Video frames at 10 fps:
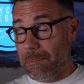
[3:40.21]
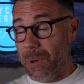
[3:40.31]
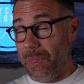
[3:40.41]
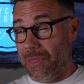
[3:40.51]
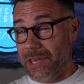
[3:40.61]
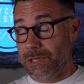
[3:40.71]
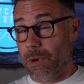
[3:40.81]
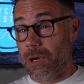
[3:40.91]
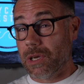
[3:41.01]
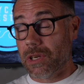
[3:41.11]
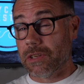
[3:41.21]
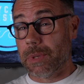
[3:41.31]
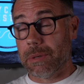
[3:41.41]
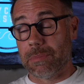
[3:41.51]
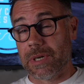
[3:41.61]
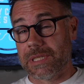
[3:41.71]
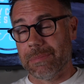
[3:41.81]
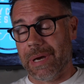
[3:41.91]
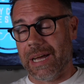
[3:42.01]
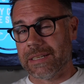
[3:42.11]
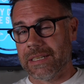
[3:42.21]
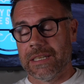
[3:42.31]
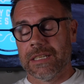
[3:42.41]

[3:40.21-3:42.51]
but this one could have been pretty bad.